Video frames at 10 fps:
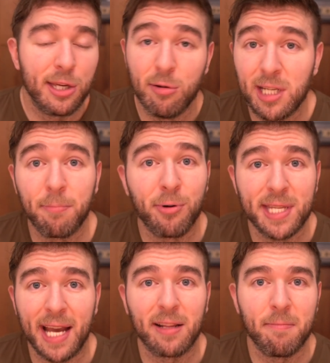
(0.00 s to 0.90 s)
using
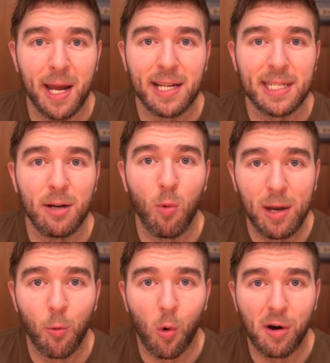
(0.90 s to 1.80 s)
protective medicine
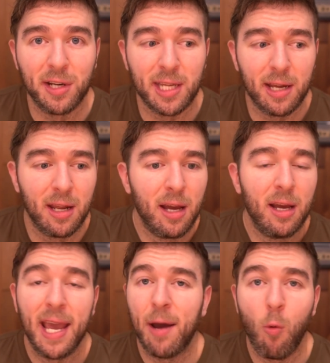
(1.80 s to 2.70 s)
when warranted,
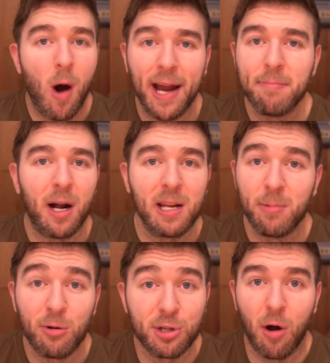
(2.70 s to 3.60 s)
why
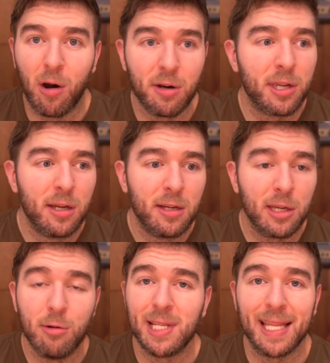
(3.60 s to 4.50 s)
bodybuilders aren't
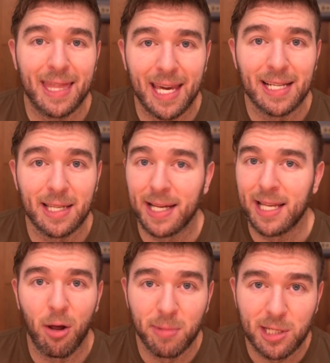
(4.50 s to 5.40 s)
using things like
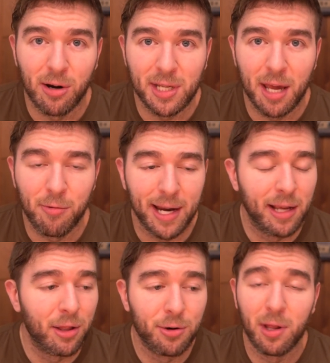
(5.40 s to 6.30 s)
telmisartan
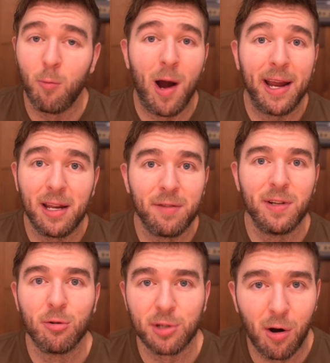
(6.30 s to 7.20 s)
regularly, why
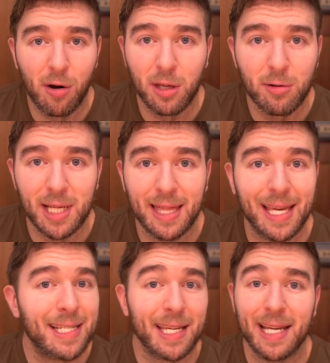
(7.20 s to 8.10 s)
individuals aren't using
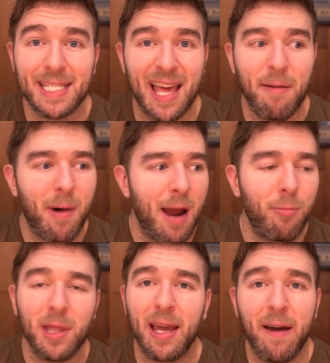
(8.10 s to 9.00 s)
things like
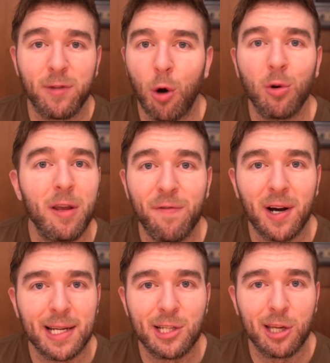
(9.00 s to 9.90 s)
ezetimibe when they have totally
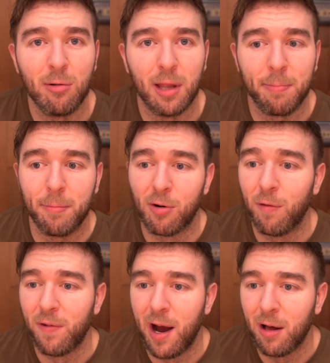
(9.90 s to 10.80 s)
fucking skewed lipid
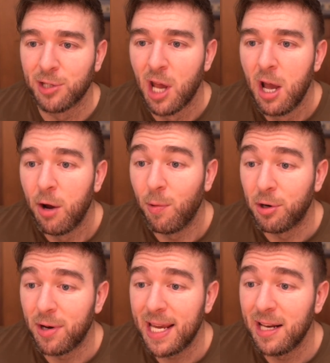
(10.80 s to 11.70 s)
profiles, when
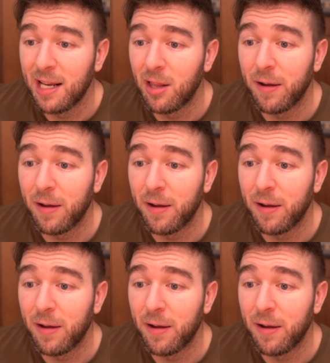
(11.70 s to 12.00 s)
they're eating